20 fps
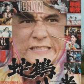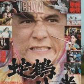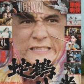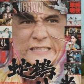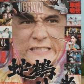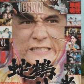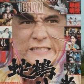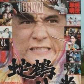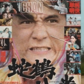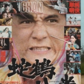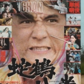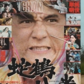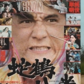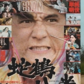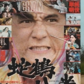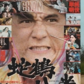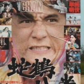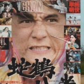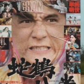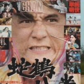
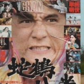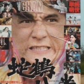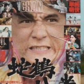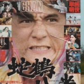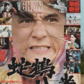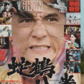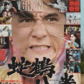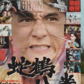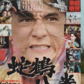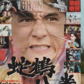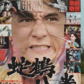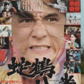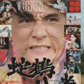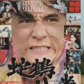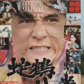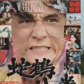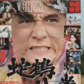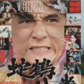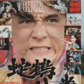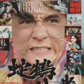
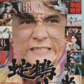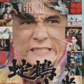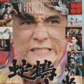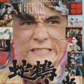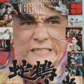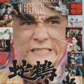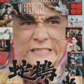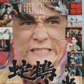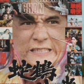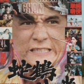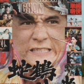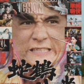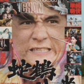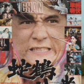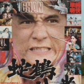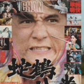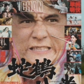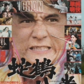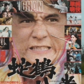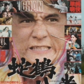
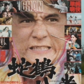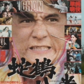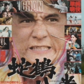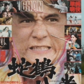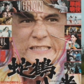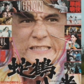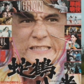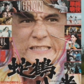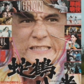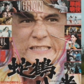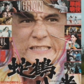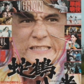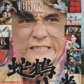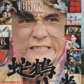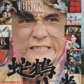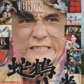This person isn't speaking.